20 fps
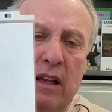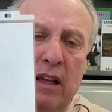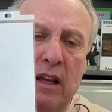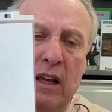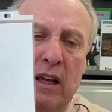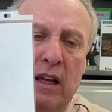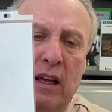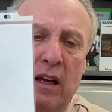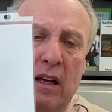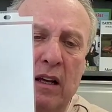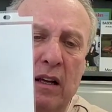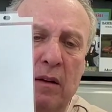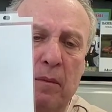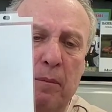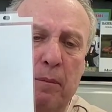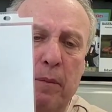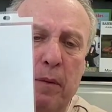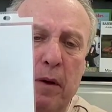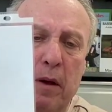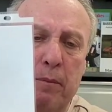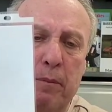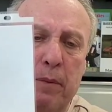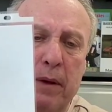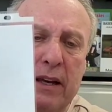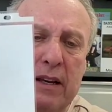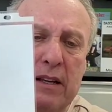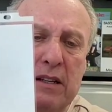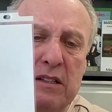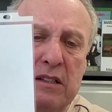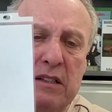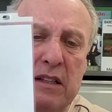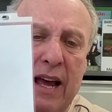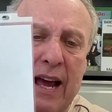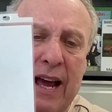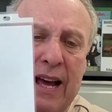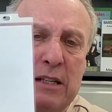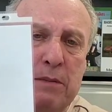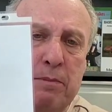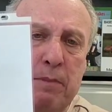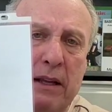the biggest
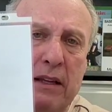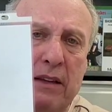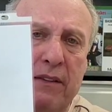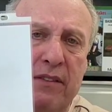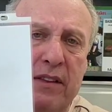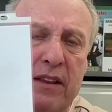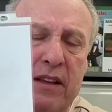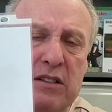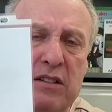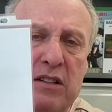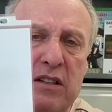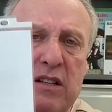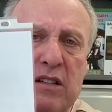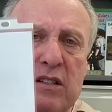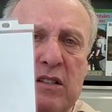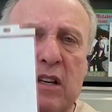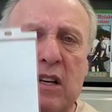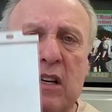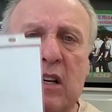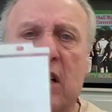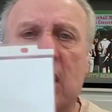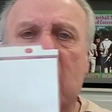aspect of this is